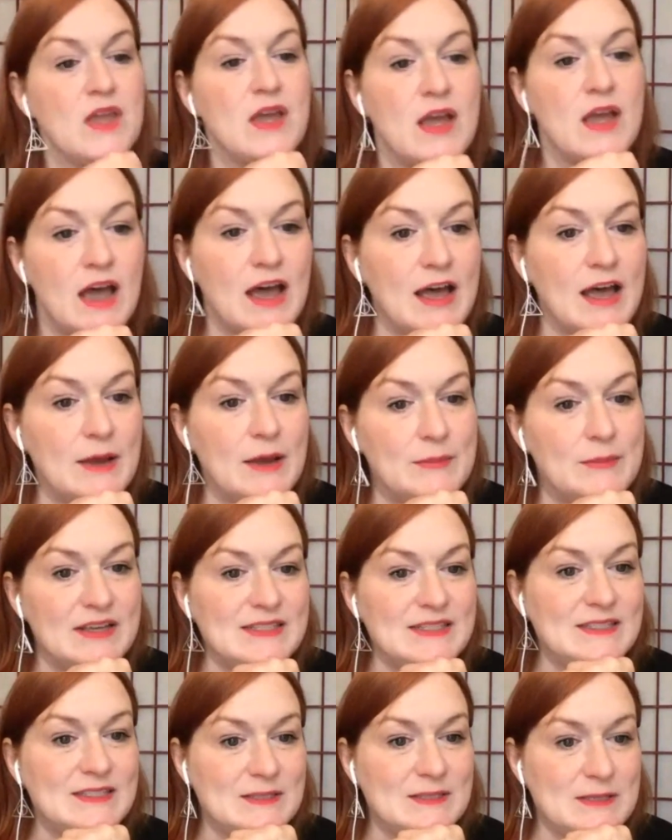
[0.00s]
Um,
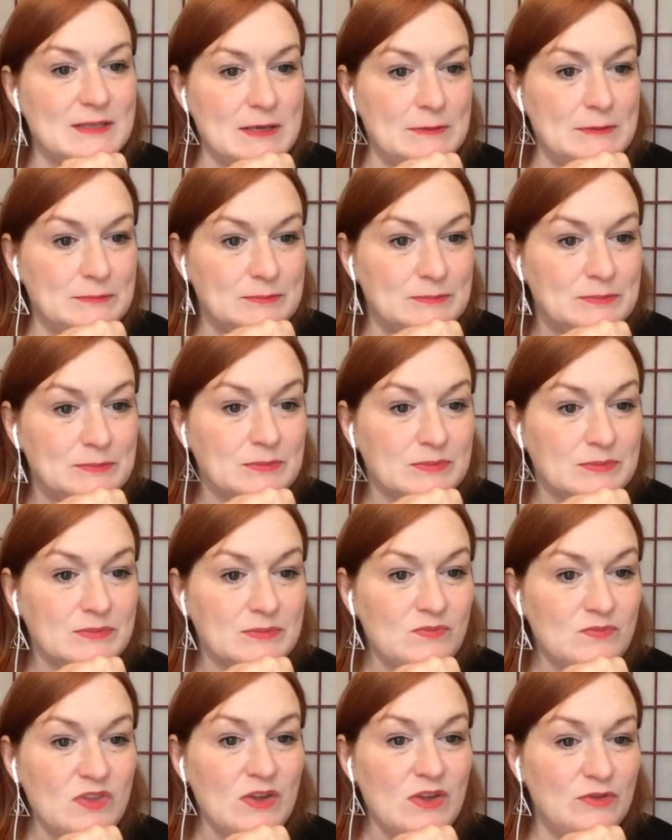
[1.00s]
let's see.
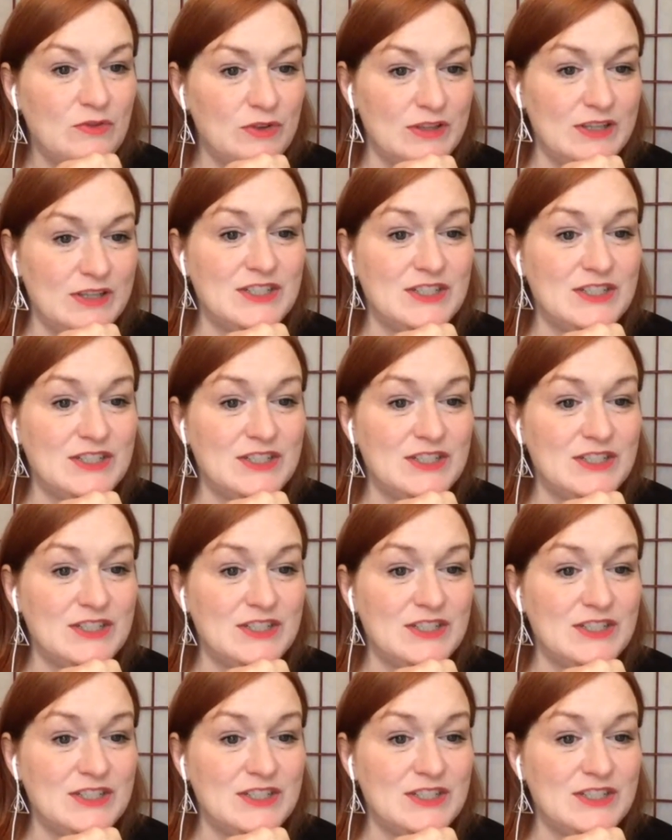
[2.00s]
Felicia